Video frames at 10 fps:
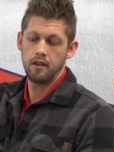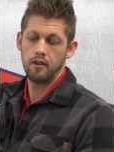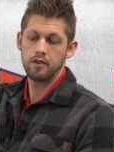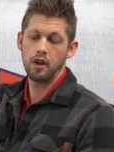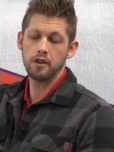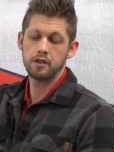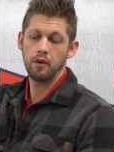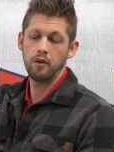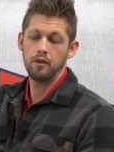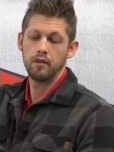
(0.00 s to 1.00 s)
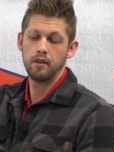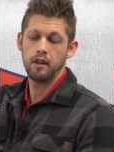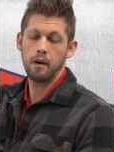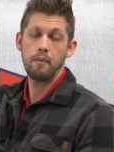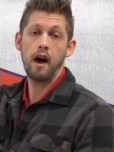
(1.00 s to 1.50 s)
There's also
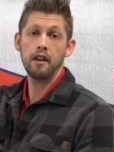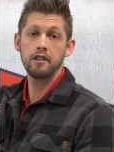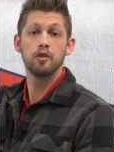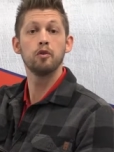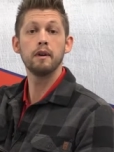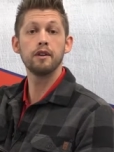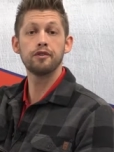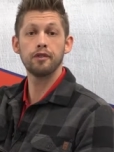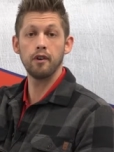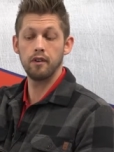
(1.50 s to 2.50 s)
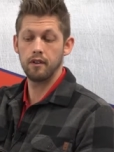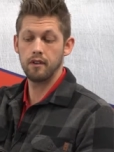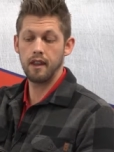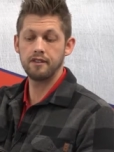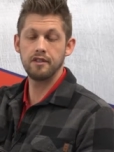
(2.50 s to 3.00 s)
a polytube insert
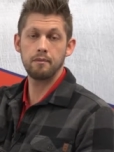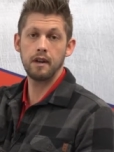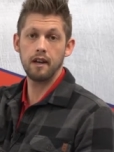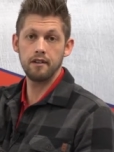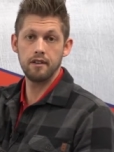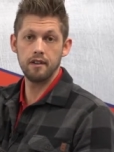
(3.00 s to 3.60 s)
that's zip tied to